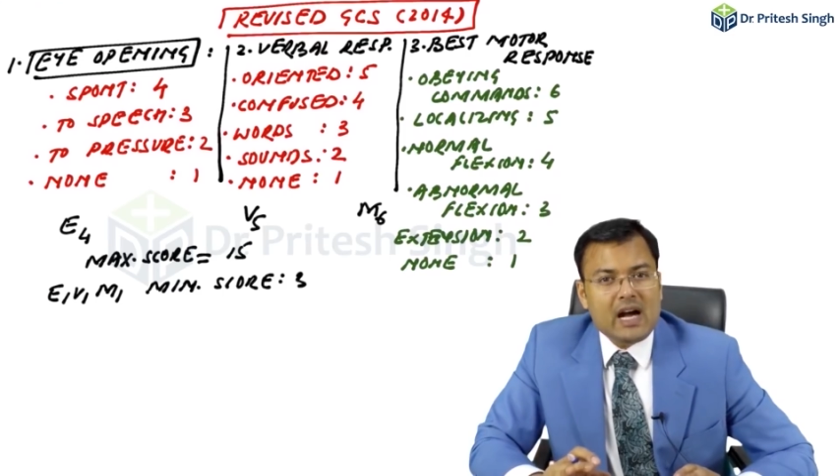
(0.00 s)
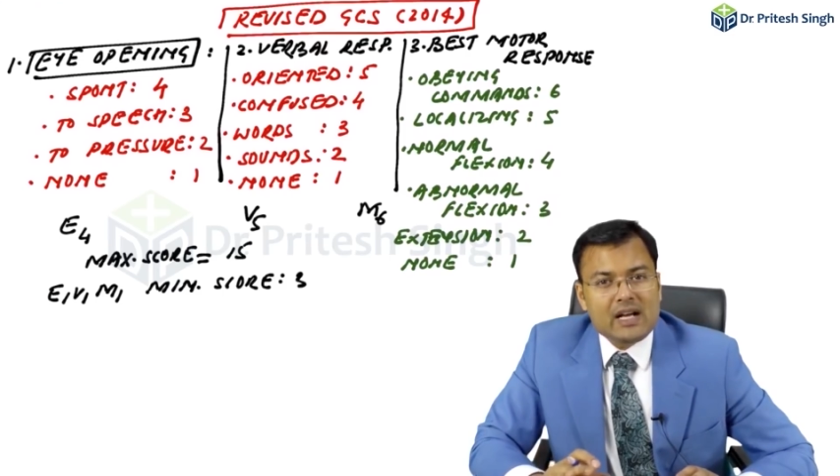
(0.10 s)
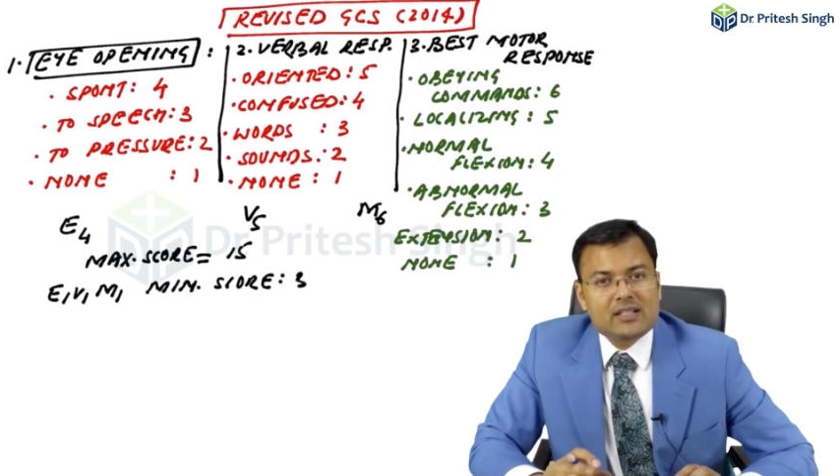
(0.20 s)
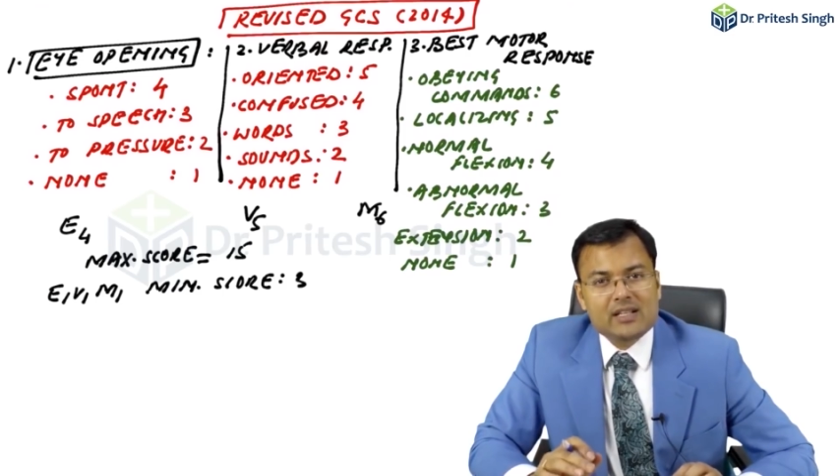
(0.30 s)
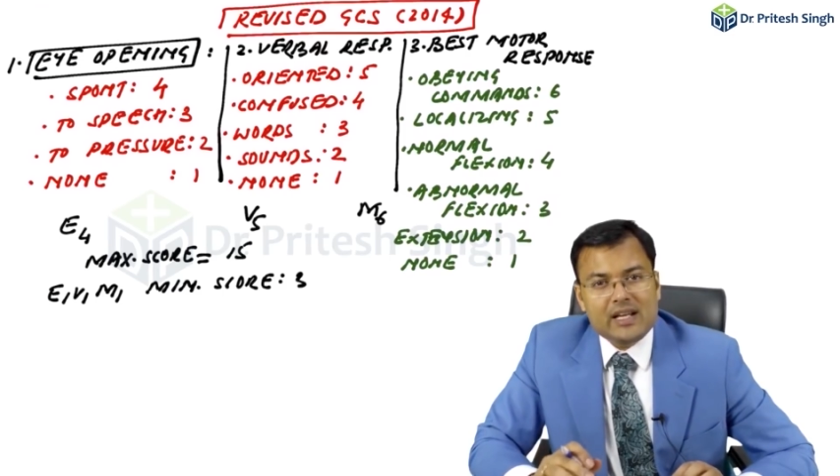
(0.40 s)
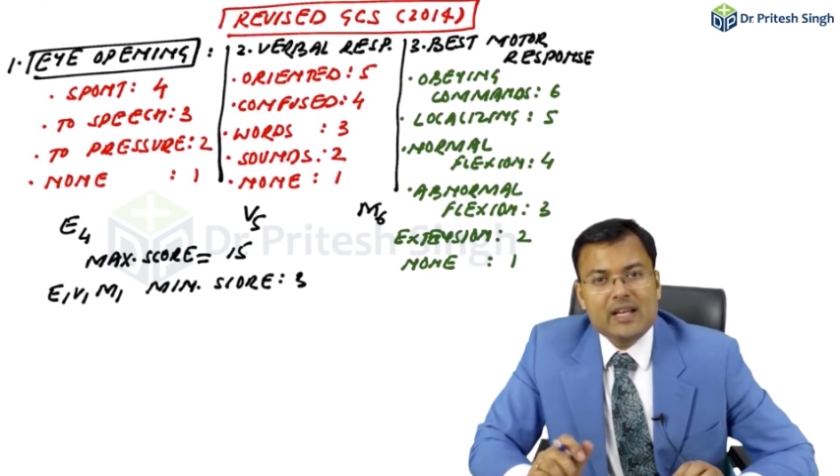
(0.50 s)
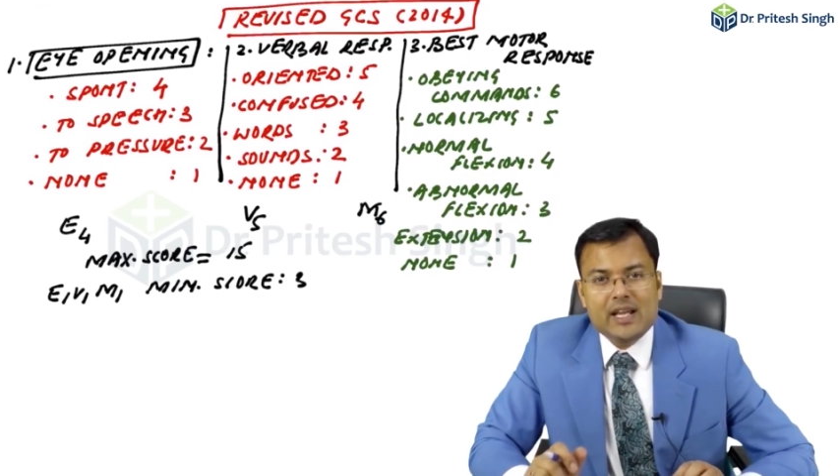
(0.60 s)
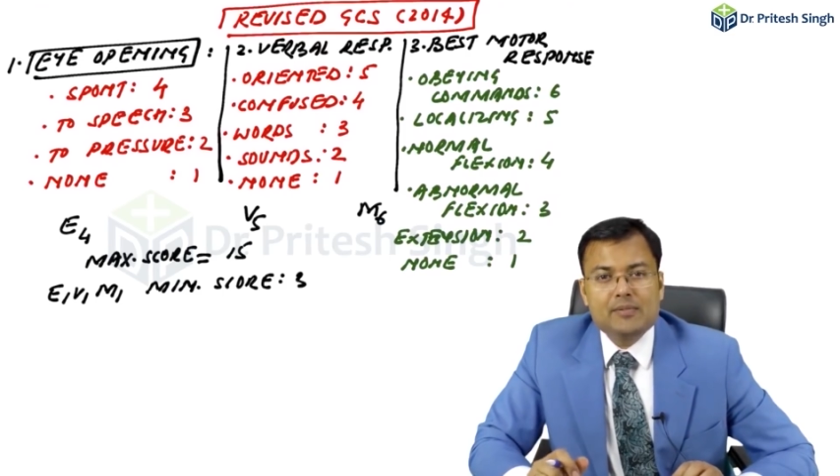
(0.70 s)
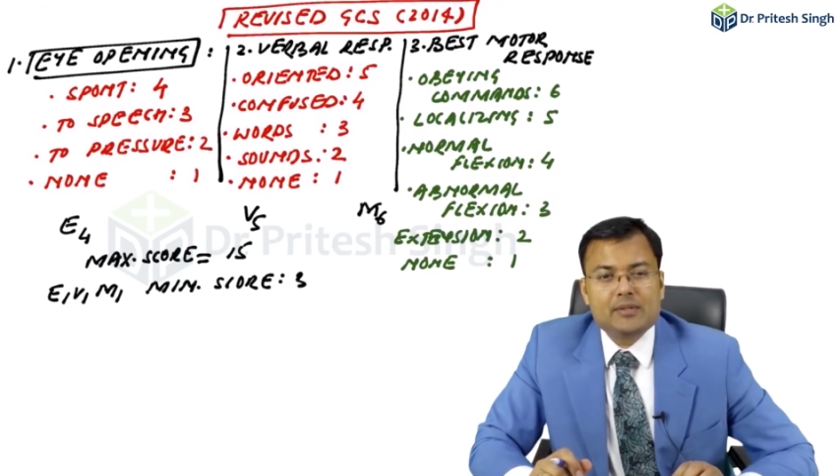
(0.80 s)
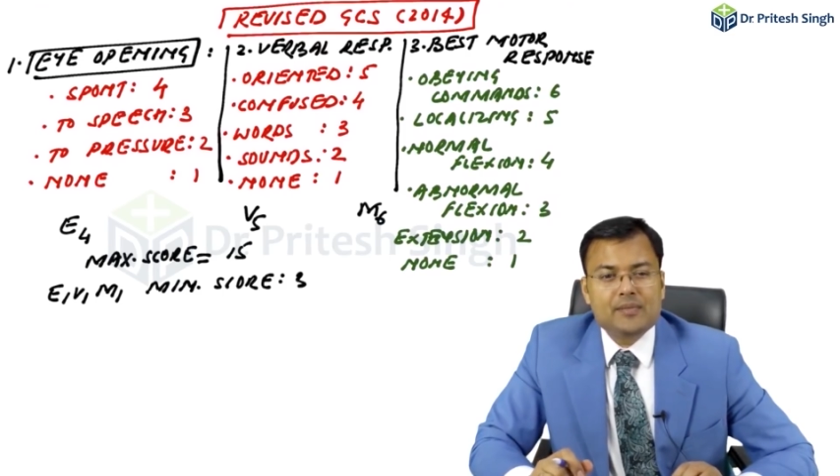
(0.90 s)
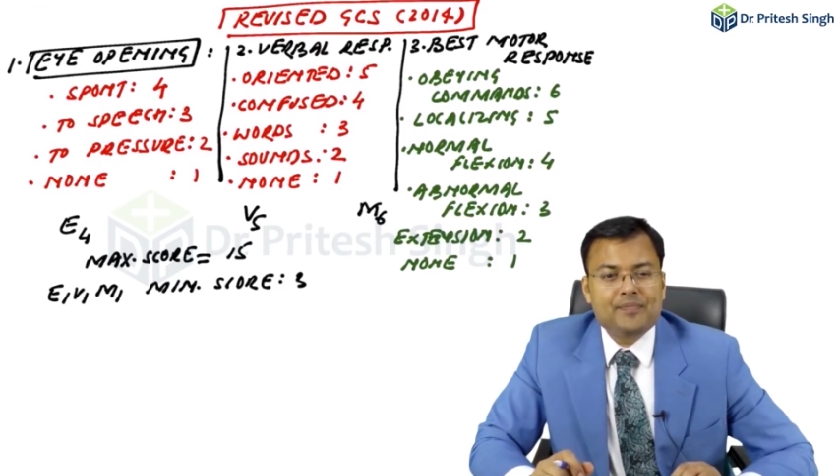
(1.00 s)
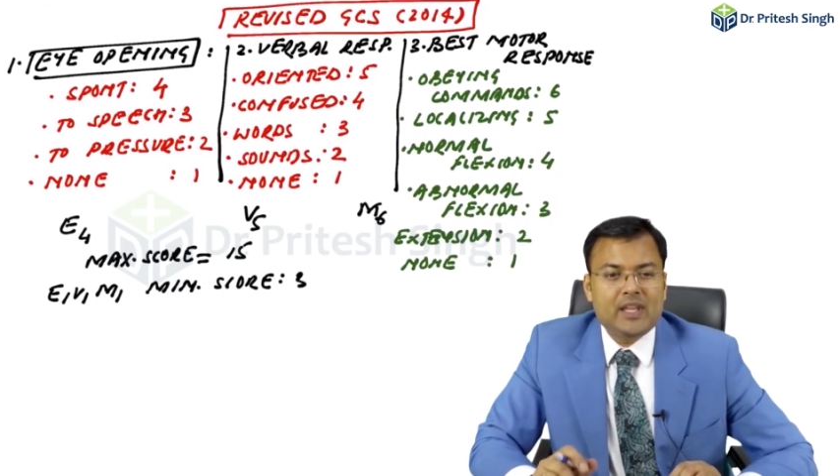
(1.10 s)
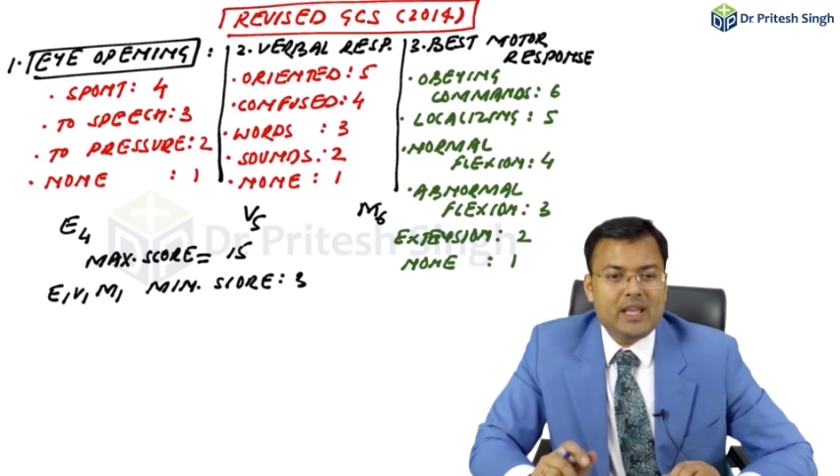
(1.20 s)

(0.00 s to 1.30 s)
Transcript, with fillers: were asked in AIIMS.